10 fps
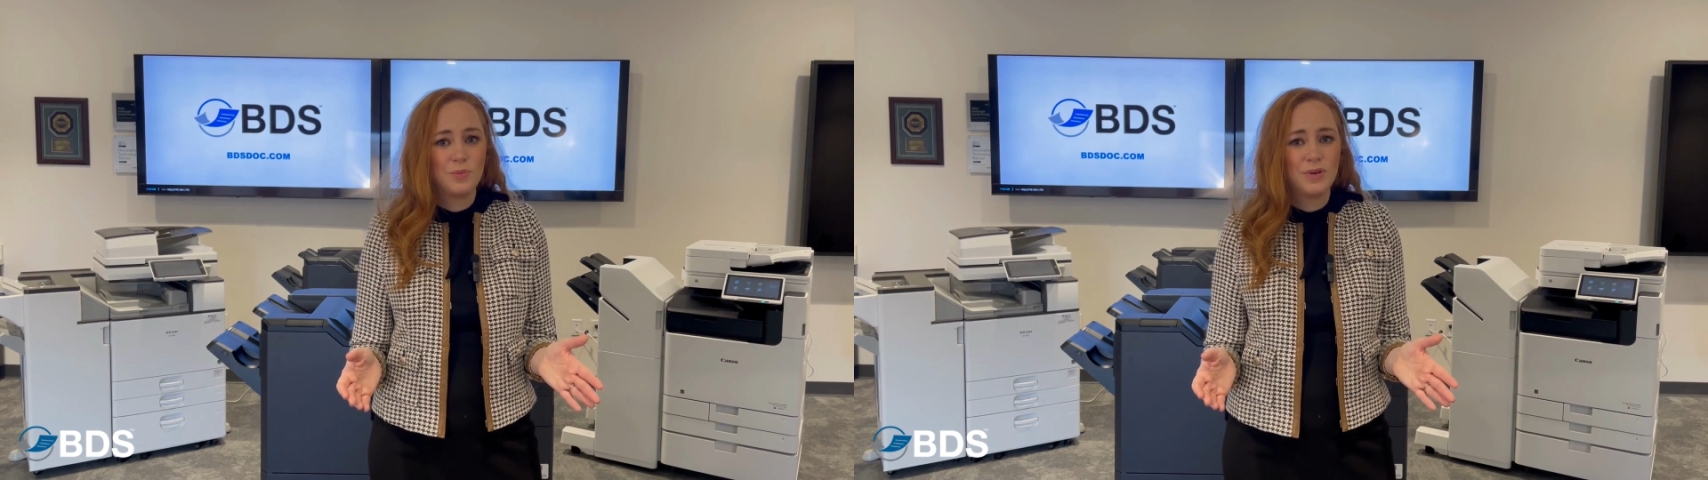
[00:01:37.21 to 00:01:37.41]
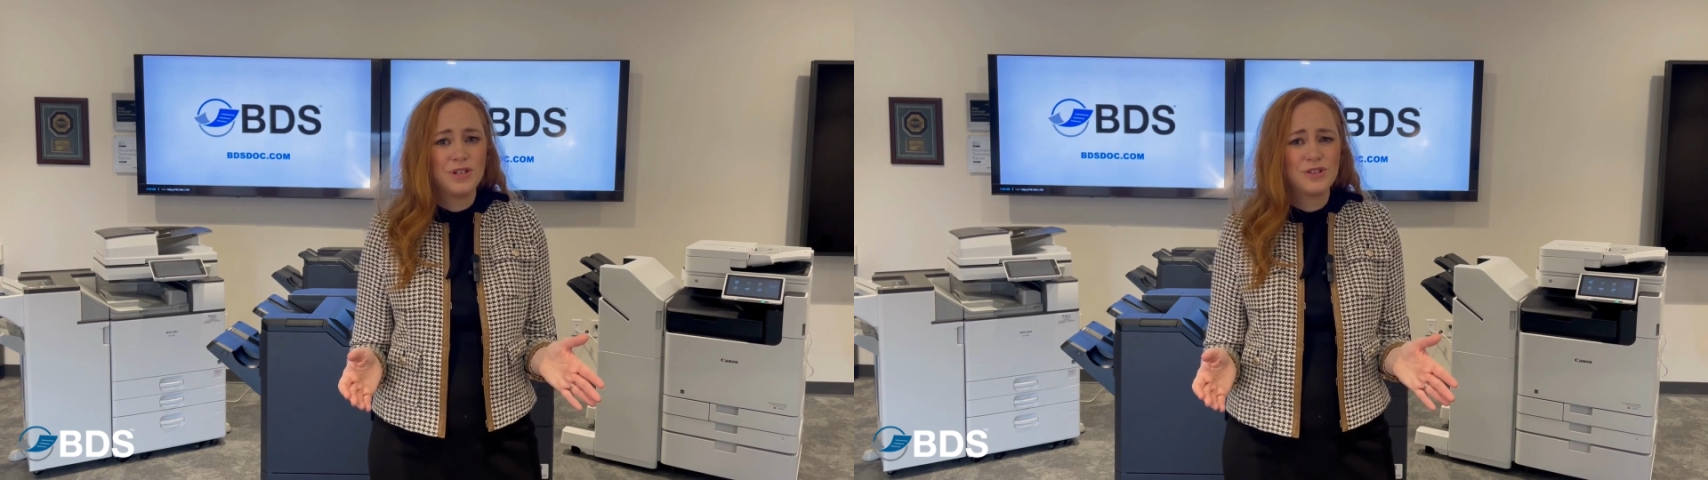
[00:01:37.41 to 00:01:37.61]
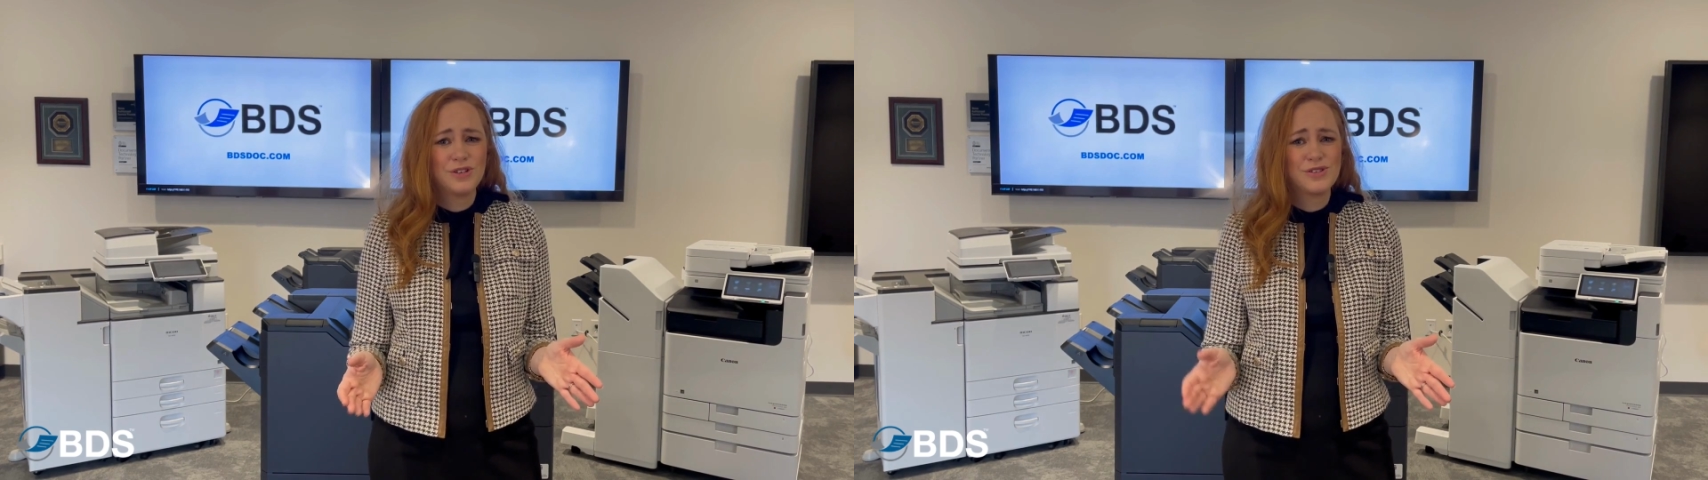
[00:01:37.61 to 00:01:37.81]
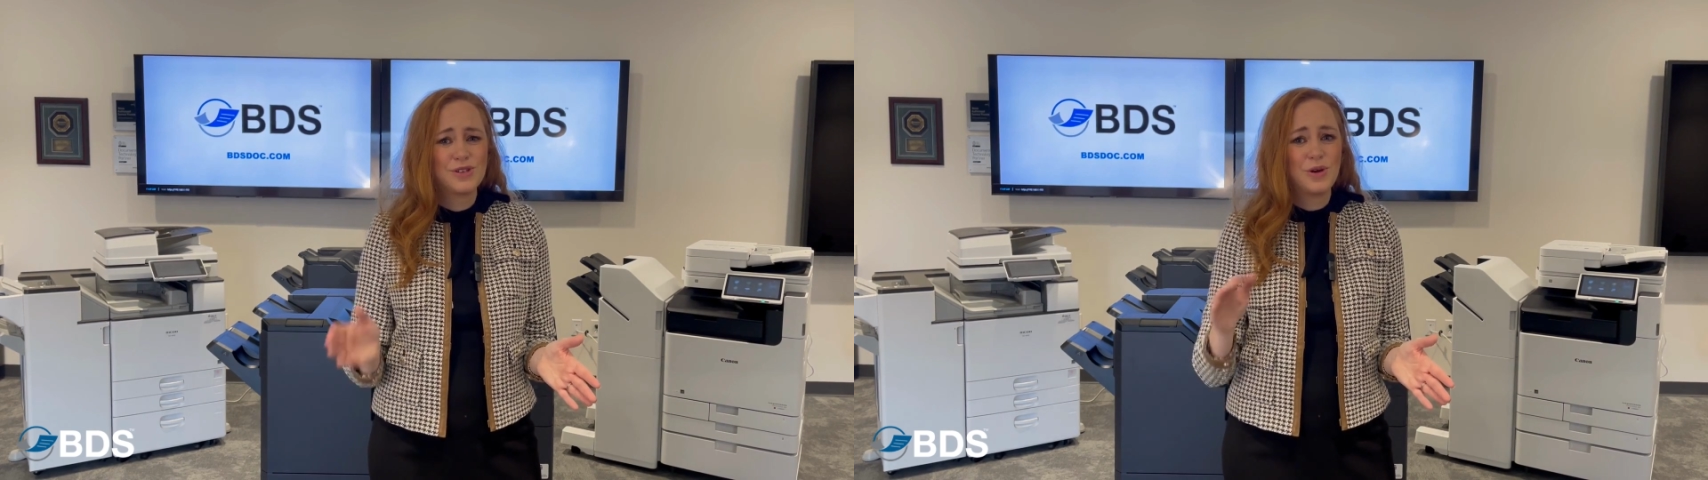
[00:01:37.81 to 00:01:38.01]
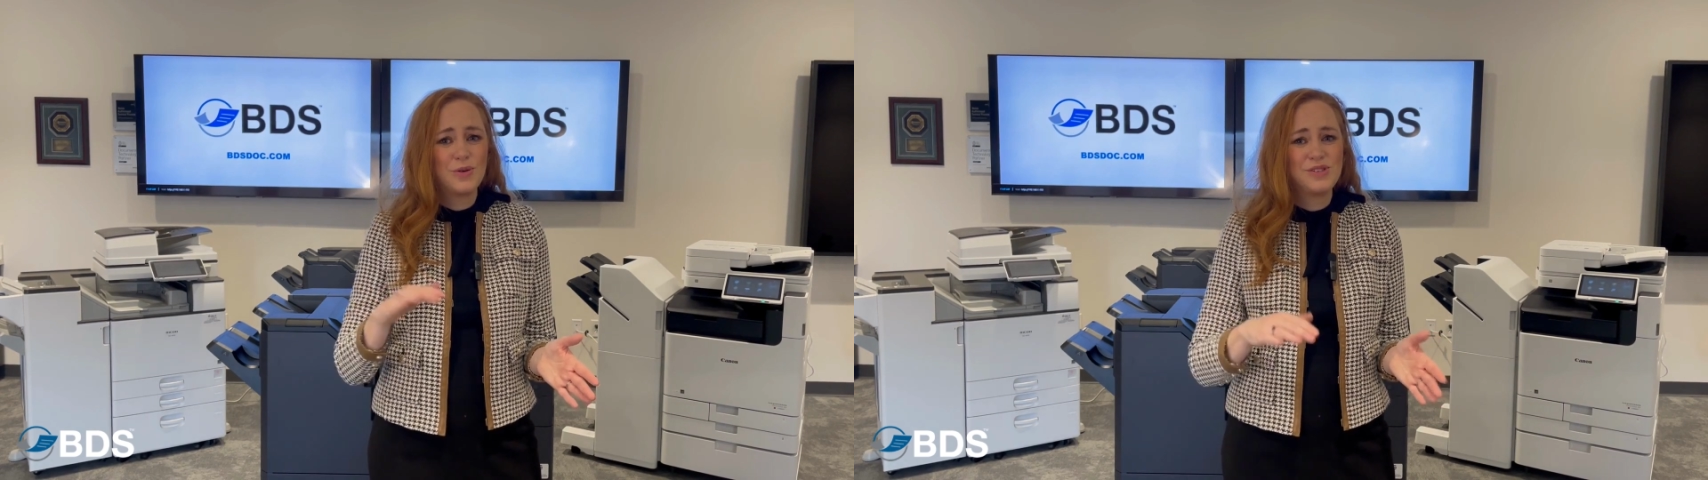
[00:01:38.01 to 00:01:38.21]
printers
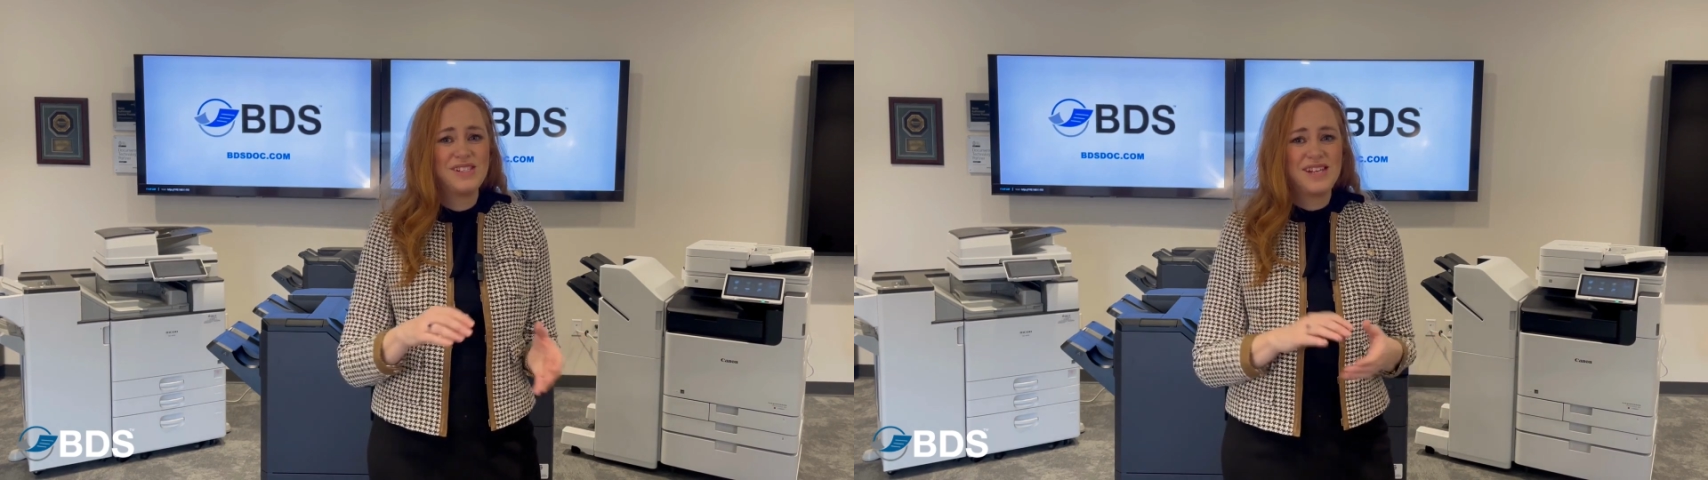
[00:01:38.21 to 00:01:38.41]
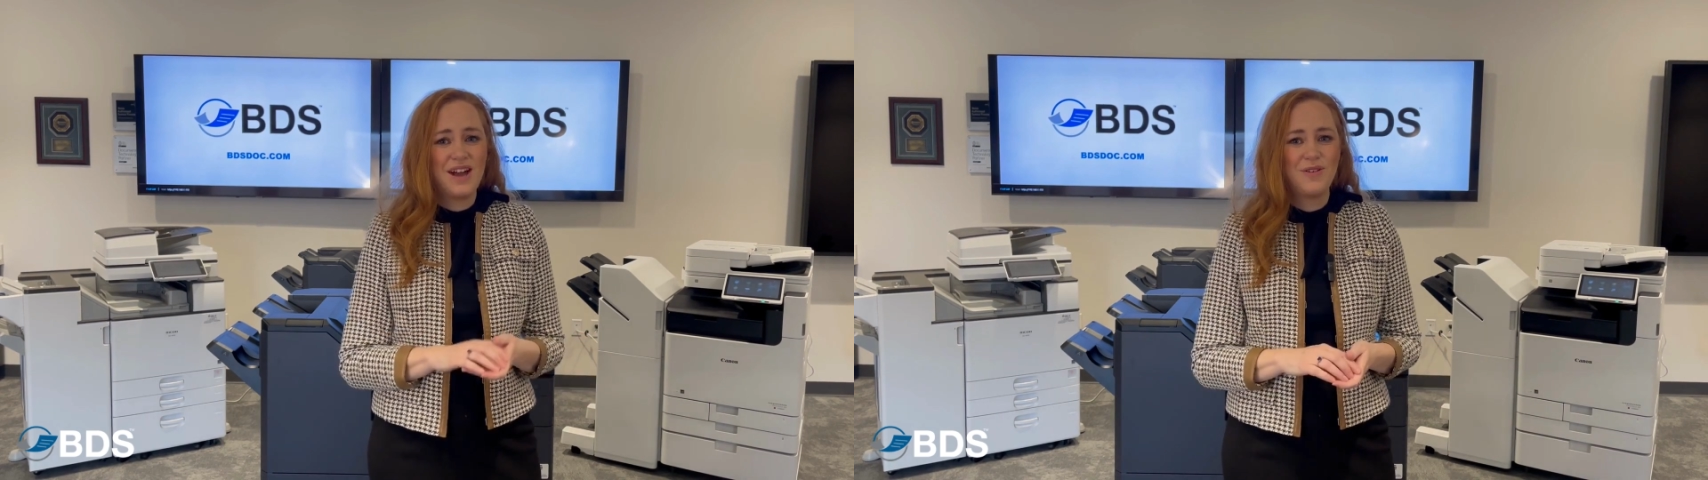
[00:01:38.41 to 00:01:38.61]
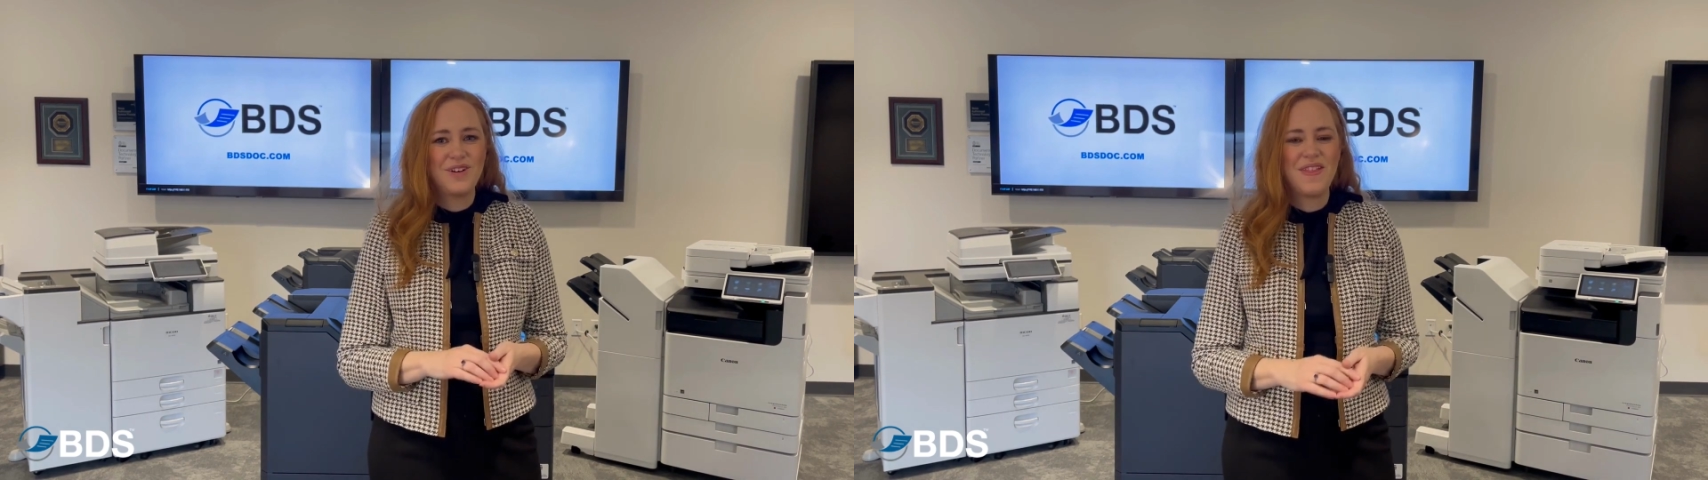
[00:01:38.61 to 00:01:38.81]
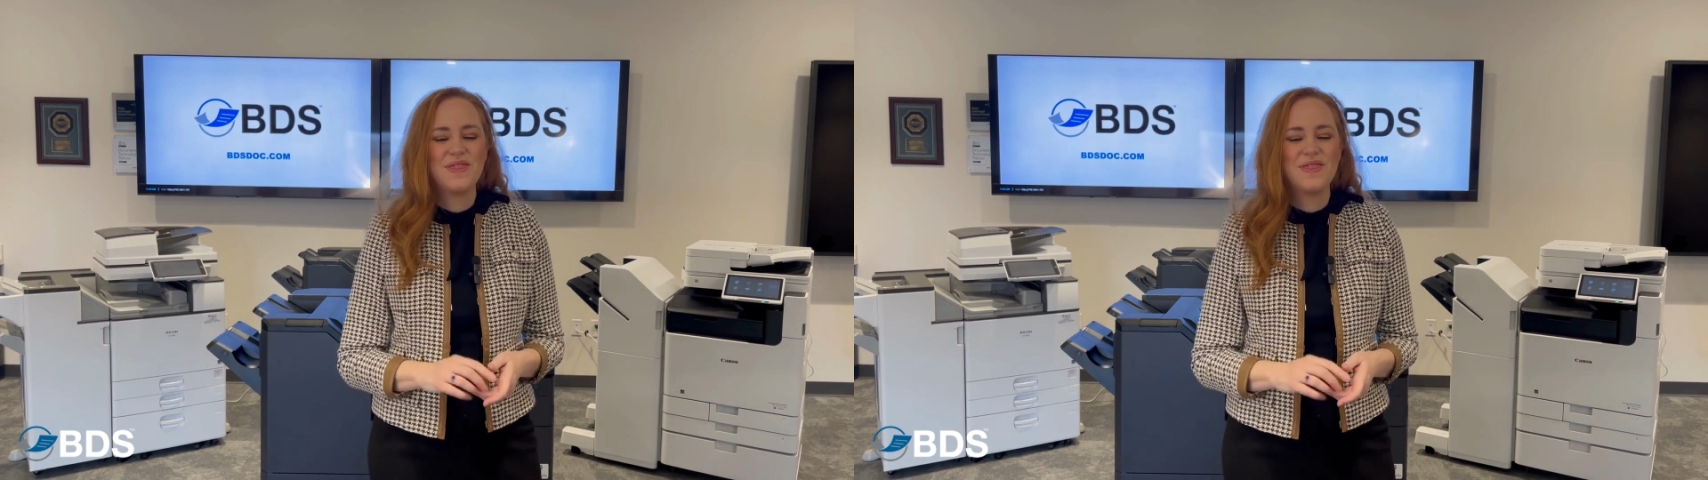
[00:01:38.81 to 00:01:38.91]
goes down,